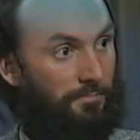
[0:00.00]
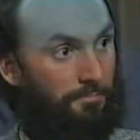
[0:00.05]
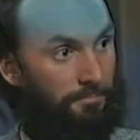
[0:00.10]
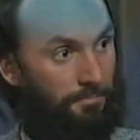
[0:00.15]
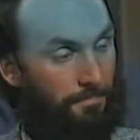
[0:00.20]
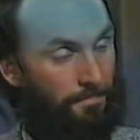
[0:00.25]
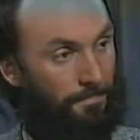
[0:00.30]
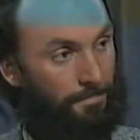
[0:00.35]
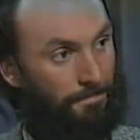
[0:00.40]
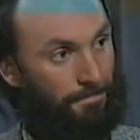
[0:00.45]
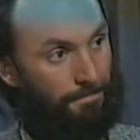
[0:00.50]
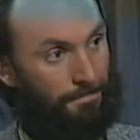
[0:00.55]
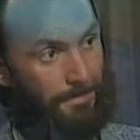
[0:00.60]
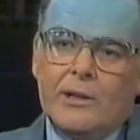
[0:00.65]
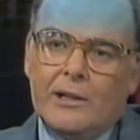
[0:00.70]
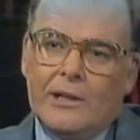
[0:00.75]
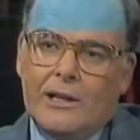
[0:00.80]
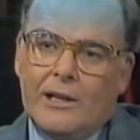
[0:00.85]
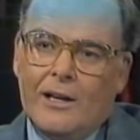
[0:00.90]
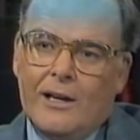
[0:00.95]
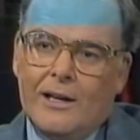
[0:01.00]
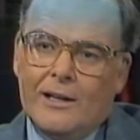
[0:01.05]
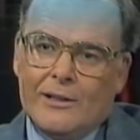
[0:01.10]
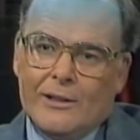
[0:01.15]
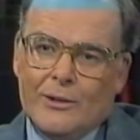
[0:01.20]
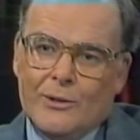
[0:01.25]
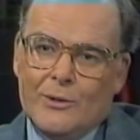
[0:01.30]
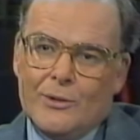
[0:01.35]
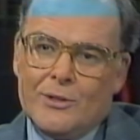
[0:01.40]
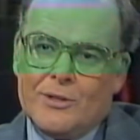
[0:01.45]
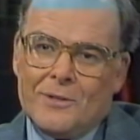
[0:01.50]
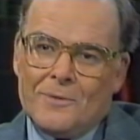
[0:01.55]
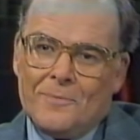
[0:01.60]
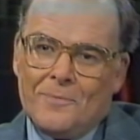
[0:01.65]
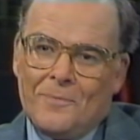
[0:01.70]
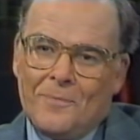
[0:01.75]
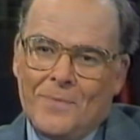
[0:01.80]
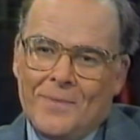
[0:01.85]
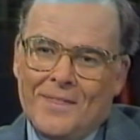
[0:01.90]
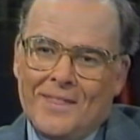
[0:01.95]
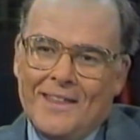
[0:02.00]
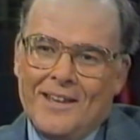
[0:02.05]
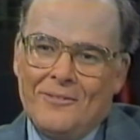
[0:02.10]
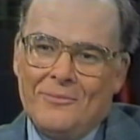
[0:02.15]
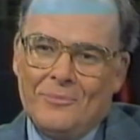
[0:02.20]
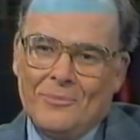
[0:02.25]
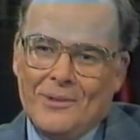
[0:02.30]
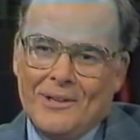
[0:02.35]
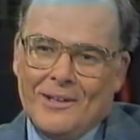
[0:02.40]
We've got these three little islands, haven't